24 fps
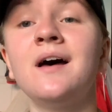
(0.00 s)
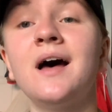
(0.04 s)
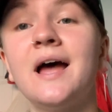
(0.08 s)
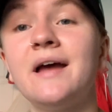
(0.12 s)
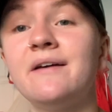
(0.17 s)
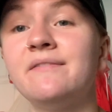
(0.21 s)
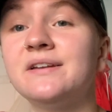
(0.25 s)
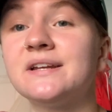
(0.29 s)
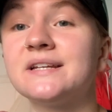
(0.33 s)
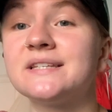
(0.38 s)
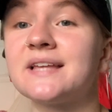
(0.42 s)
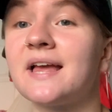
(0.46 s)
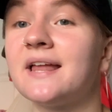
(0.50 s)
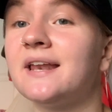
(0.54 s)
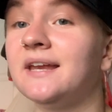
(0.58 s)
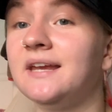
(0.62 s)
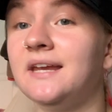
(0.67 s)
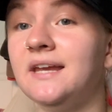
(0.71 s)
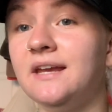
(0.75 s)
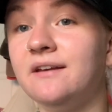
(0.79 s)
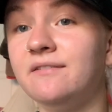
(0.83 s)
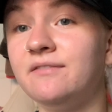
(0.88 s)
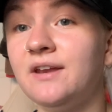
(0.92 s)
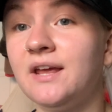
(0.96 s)
I have an exciting
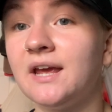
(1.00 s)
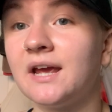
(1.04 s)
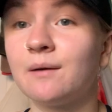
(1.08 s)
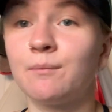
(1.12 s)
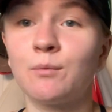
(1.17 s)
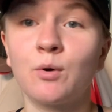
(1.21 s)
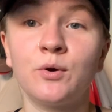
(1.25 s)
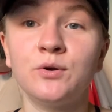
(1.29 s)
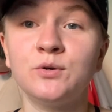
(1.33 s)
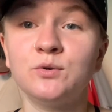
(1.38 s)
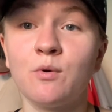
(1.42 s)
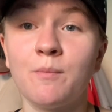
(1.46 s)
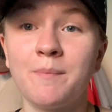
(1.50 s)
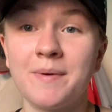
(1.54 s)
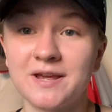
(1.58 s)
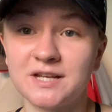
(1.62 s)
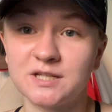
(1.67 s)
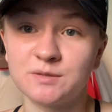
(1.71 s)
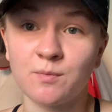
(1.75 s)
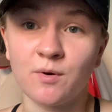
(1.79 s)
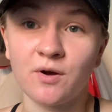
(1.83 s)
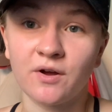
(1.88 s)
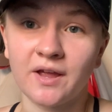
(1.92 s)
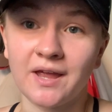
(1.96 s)
evening. I'm going to a
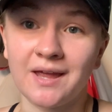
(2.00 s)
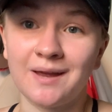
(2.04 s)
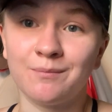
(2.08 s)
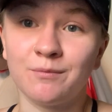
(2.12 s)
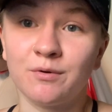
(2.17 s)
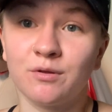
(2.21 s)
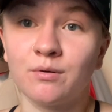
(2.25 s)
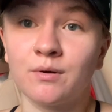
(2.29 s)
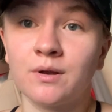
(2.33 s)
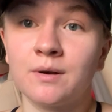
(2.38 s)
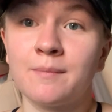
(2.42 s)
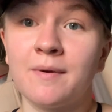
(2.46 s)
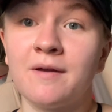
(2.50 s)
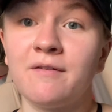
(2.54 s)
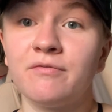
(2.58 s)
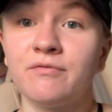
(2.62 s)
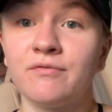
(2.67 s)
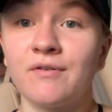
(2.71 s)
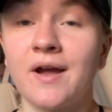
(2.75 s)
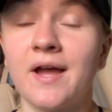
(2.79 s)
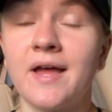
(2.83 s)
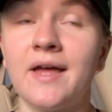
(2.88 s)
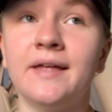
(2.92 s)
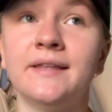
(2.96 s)
baseball game with one of my
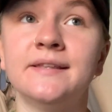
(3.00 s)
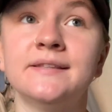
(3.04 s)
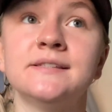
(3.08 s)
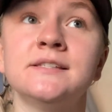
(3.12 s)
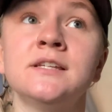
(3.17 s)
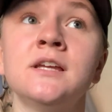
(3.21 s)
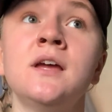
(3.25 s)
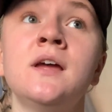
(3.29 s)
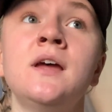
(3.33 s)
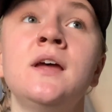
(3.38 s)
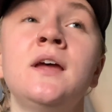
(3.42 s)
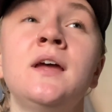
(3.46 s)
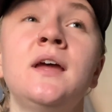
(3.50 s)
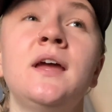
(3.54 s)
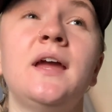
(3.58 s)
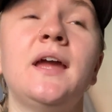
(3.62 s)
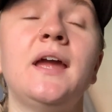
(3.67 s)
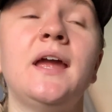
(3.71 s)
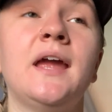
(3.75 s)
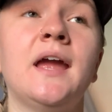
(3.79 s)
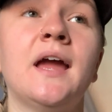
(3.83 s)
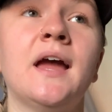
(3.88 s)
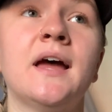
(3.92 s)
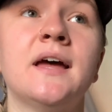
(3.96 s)
friends
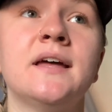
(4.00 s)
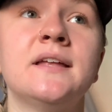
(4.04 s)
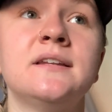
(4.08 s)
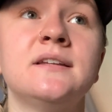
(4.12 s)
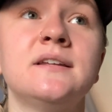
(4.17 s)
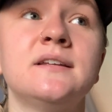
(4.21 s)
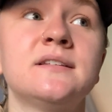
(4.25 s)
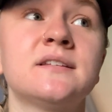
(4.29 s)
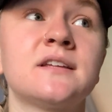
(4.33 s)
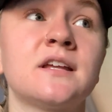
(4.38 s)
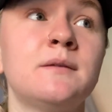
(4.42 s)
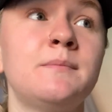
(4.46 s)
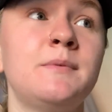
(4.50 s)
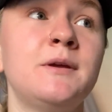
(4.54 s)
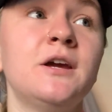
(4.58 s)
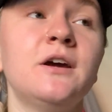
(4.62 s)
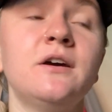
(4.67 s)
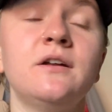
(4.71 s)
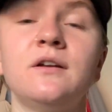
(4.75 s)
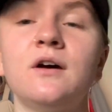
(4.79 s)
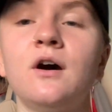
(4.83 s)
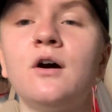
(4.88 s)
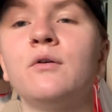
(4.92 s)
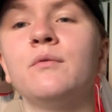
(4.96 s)
and it's gonna be
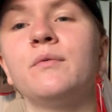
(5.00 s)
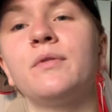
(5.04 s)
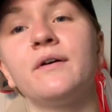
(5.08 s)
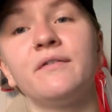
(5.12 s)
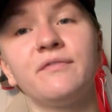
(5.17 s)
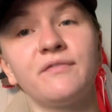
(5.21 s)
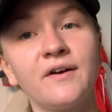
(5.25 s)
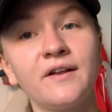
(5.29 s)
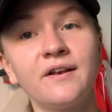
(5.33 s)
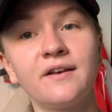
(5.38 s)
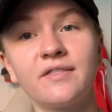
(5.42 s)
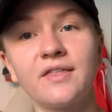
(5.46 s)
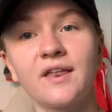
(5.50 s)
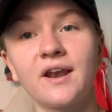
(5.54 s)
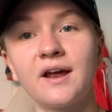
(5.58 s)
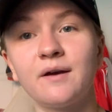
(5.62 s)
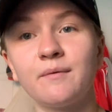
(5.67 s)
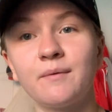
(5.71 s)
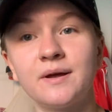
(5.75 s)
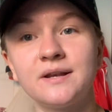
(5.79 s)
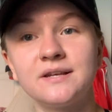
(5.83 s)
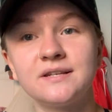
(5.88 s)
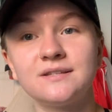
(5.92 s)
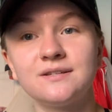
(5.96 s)
good. Oh, the friend that I
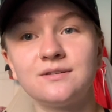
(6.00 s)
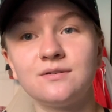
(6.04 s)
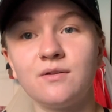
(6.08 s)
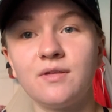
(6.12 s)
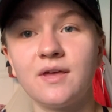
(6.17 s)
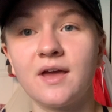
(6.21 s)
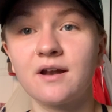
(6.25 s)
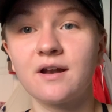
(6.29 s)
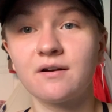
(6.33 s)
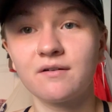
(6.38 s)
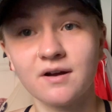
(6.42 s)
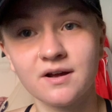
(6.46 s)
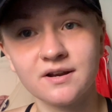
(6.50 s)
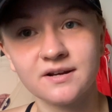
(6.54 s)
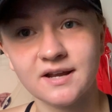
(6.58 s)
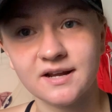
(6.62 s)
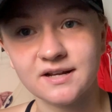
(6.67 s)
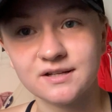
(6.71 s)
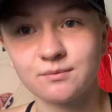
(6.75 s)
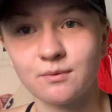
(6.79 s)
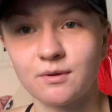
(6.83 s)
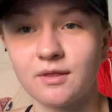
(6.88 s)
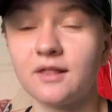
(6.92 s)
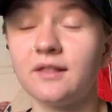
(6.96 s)
went to the
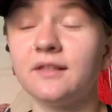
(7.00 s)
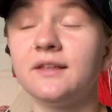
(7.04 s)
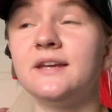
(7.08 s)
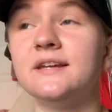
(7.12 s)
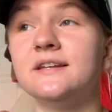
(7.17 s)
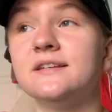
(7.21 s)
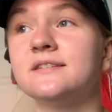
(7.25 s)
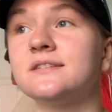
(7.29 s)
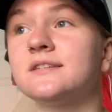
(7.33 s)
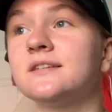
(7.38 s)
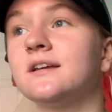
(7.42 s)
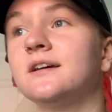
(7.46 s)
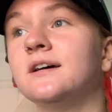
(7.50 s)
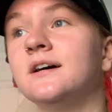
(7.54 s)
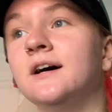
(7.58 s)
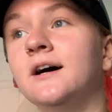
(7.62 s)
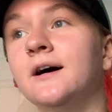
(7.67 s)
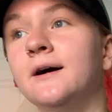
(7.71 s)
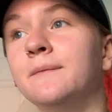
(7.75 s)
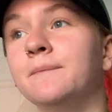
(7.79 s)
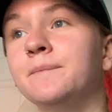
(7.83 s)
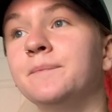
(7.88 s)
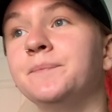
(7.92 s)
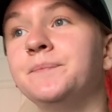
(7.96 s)
Adirondacks with Elise.
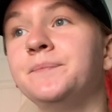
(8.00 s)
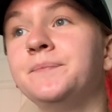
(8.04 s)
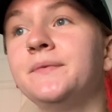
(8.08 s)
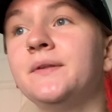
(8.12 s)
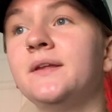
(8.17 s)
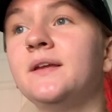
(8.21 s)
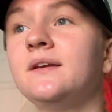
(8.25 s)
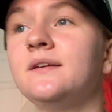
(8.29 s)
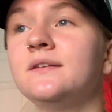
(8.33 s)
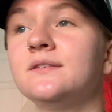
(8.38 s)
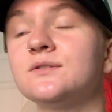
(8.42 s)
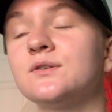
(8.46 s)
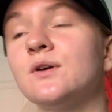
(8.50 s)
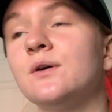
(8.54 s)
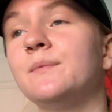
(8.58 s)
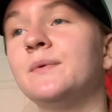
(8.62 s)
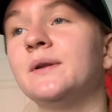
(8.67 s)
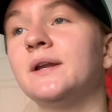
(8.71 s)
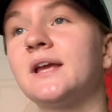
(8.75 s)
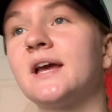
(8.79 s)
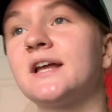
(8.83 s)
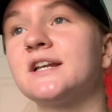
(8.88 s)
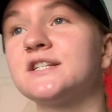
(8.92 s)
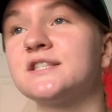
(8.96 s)
Um, so I'm
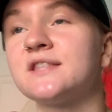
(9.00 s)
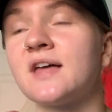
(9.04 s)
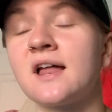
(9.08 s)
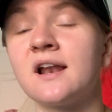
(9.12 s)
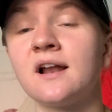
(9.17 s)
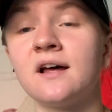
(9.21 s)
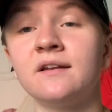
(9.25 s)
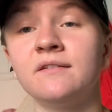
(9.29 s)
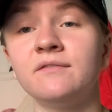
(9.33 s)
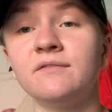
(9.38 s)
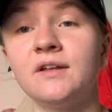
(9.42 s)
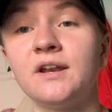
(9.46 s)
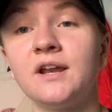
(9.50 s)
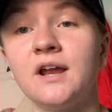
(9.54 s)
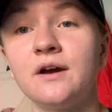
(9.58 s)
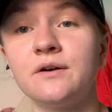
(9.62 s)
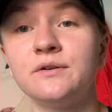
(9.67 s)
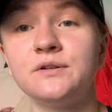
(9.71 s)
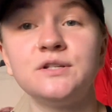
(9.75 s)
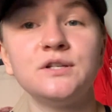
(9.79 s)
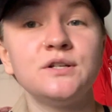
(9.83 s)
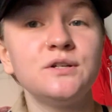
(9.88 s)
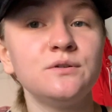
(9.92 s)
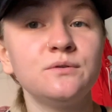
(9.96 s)
gonna catch that on video
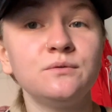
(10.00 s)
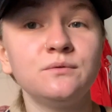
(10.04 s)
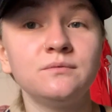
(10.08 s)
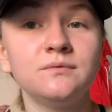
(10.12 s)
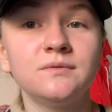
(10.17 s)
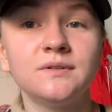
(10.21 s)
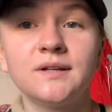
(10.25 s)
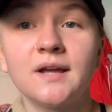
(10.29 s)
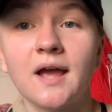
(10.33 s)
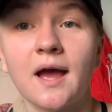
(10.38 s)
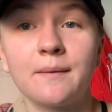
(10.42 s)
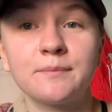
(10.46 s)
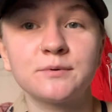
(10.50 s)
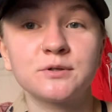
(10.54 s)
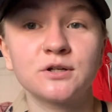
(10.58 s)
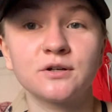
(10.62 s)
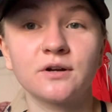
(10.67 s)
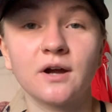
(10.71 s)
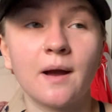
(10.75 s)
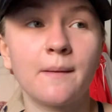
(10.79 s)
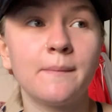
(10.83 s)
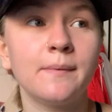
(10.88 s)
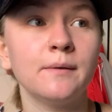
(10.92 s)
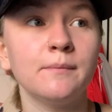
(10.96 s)
too, capture a
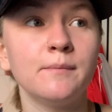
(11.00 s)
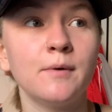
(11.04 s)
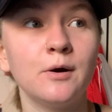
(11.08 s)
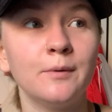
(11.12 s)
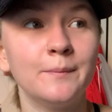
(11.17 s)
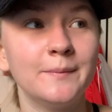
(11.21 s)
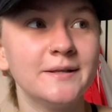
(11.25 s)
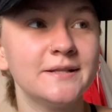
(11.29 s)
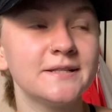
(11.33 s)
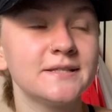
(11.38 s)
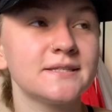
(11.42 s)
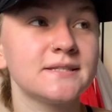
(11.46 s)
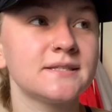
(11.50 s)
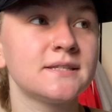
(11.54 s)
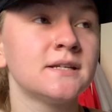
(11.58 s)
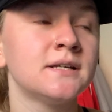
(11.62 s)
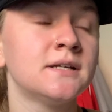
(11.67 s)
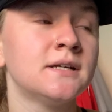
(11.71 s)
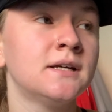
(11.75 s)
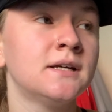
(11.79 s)
couple moments,